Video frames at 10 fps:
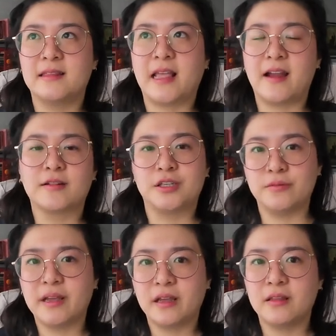they're
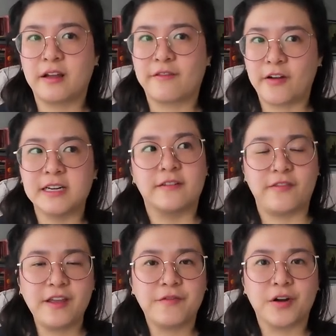doing their friend a
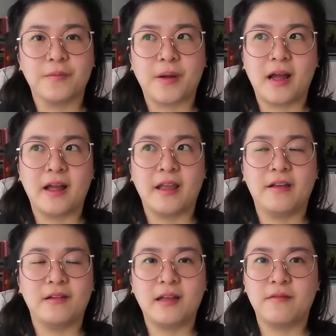favor by
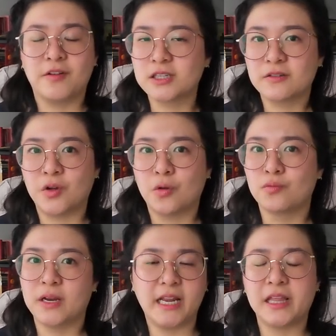first of all,
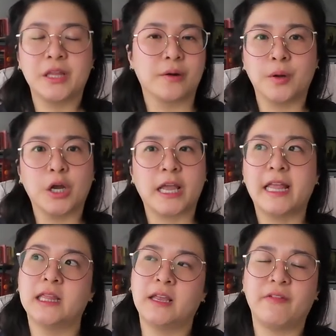reading their book
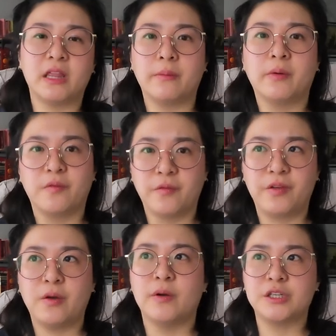and leaving them a
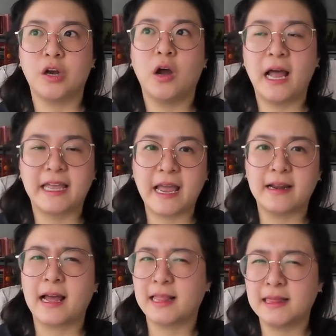review, which
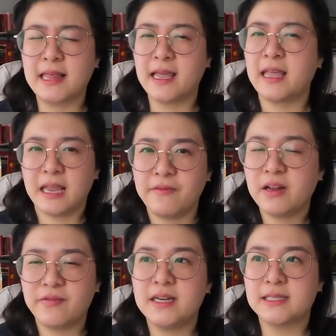again, I think even
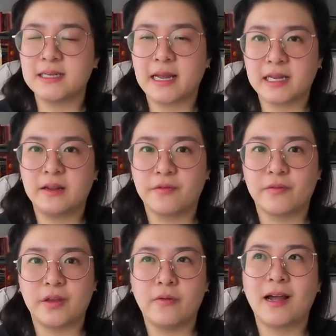if it is a negative
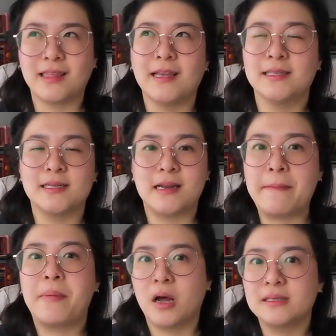review, I think it's a net
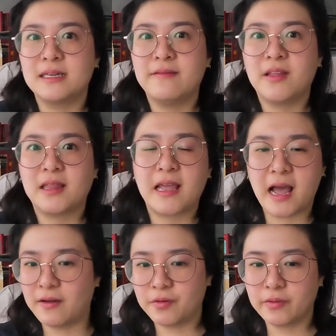positive that they
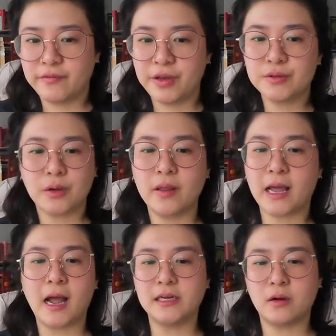have a review. So, like,
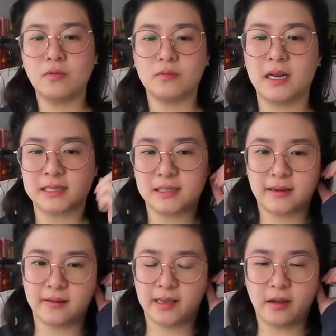I don't
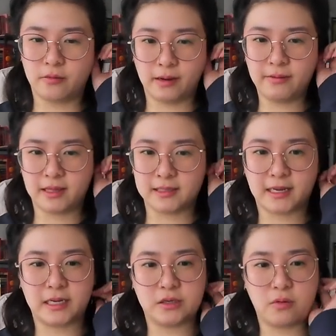necessarily agree with this.
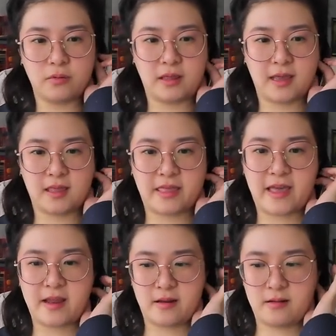Like, I don't think
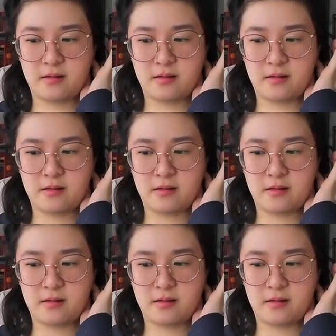that